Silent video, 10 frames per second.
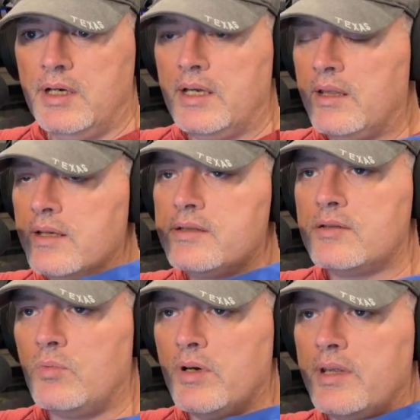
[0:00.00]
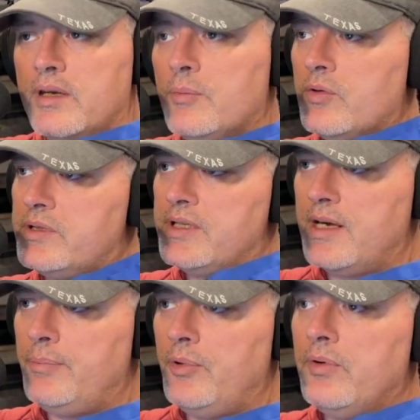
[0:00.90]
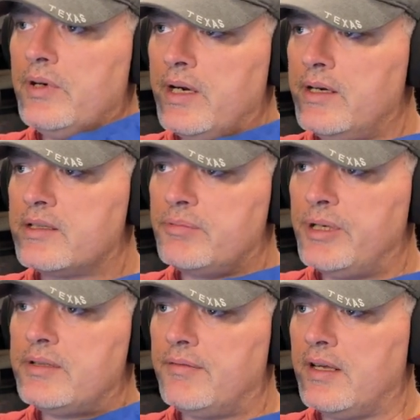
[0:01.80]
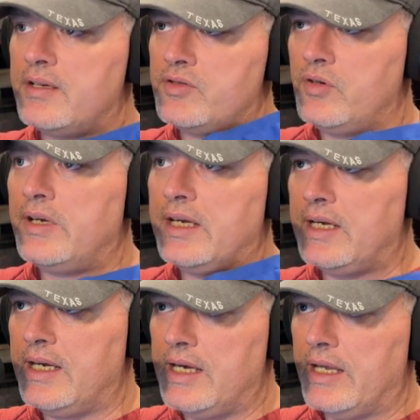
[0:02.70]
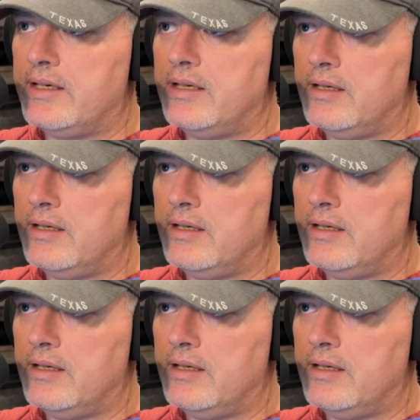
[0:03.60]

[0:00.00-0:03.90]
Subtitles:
this is one of the most simple, inexpensive things you can get